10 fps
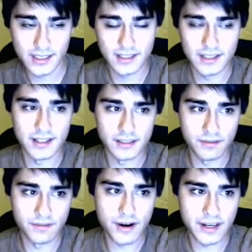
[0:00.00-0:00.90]

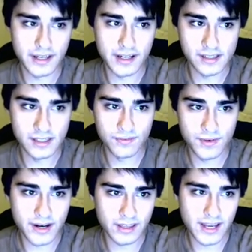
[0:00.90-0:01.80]
it's very
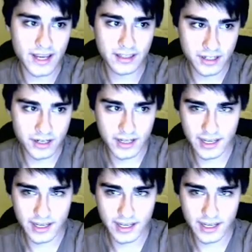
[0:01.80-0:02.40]
likely you're going to get